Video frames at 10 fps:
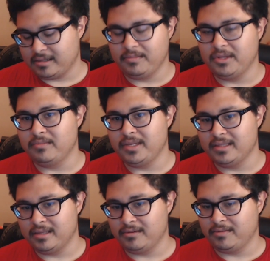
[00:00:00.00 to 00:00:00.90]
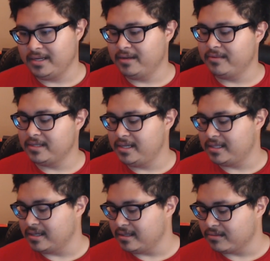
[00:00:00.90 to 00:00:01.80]
can mute me, and hopefully I never hit
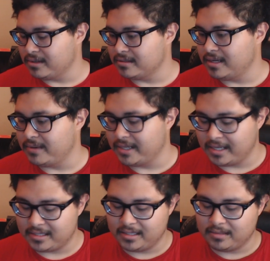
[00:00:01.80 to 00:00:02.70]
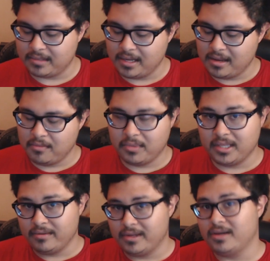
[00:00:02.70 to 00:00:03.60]
that at the wrong time on accident. But
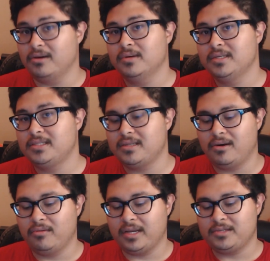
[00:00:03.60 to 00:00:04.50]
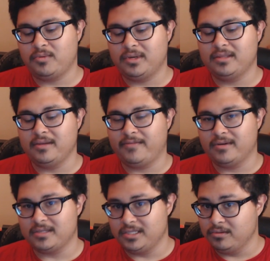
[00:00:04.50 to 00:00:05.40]
there we go. So that's one of the
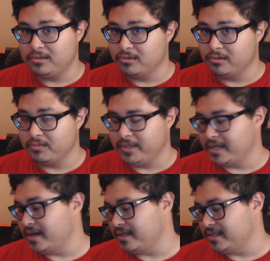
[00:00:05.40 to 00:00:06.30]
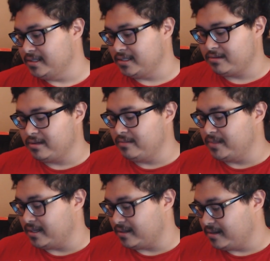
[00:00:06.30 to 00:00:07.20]
first new tools we got is the Stream
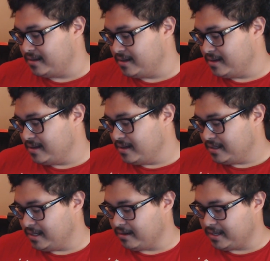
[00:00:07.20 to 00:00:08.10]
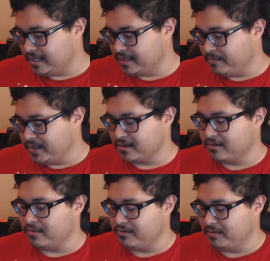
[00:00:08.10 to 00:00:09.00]
Deck. Now getting the
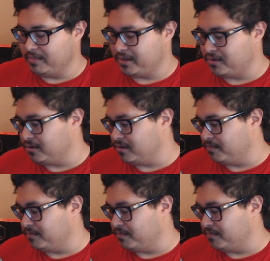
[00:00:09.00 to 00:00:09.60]
bigger one would be cool,